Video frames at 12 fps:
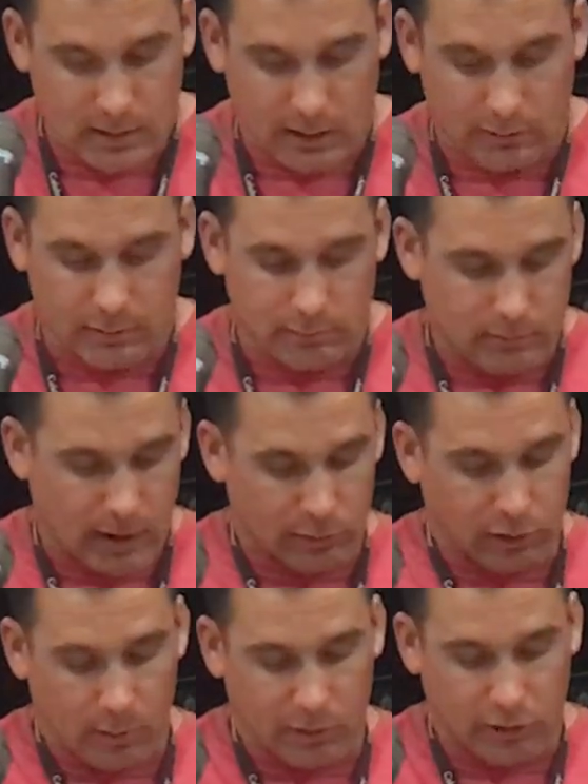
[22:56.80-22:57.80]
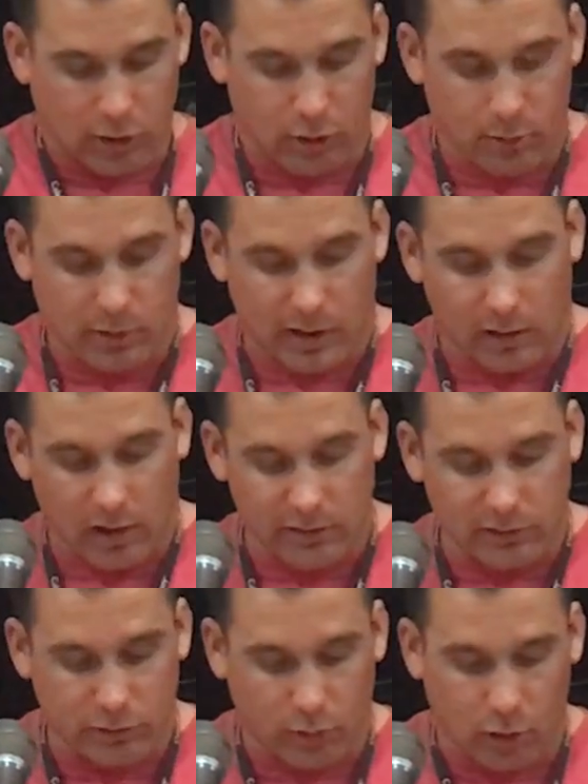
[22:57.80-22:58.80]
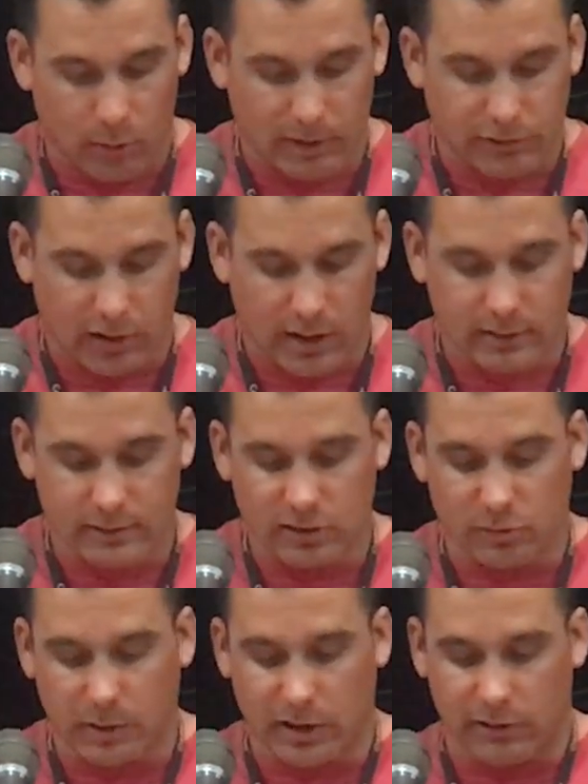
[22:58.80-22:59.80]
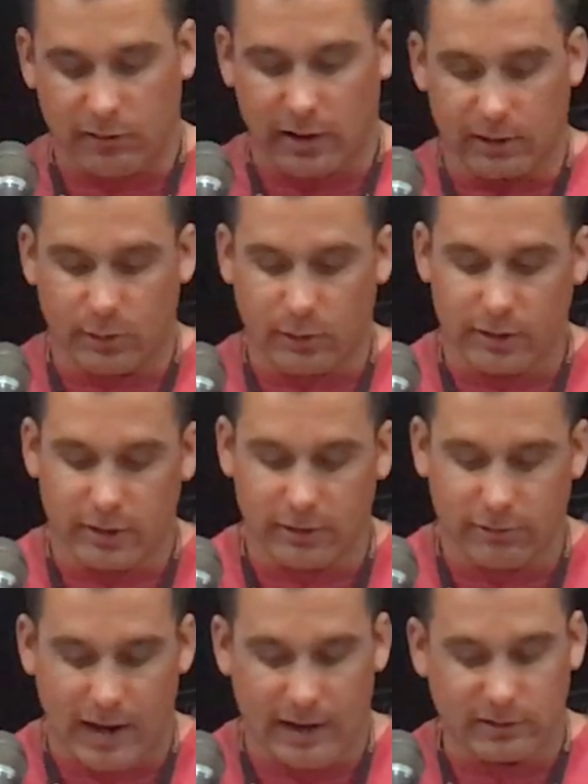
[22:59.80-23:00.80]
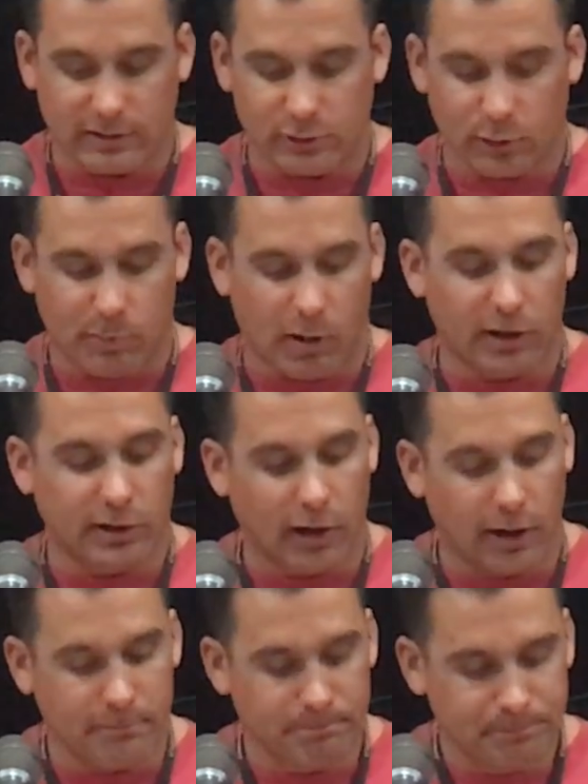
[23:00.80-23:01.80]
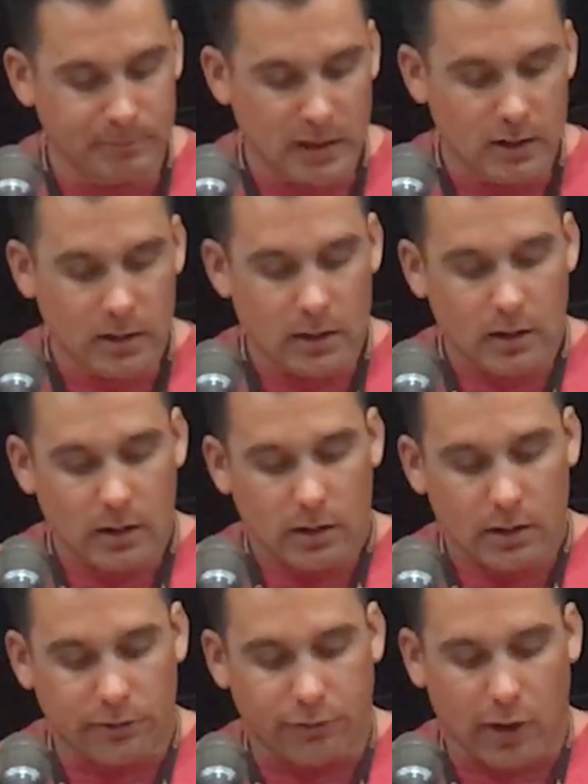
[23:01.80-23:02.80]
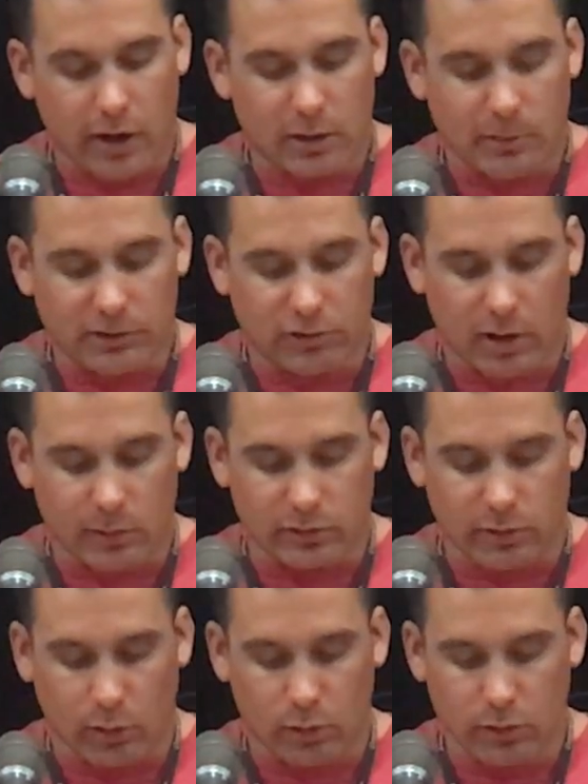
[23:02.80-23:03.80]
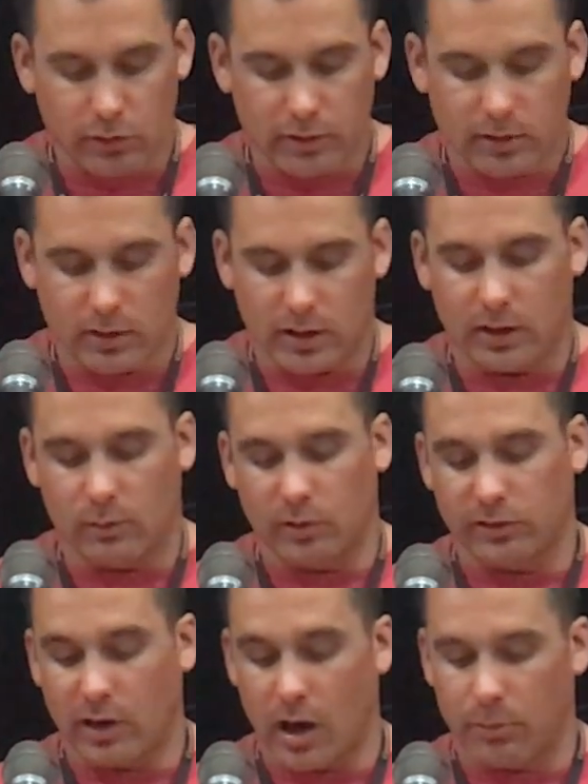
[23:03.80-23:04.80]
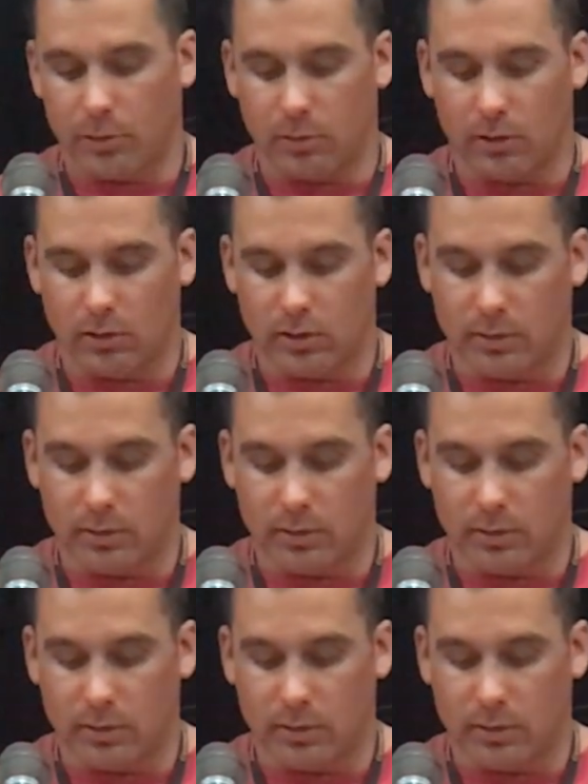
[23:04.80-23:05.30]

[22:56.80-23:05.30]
I was almost home when I lost control of my truck, speeding a corner and crashed into a parked car. The front end of my truck was totaled and was inoperable.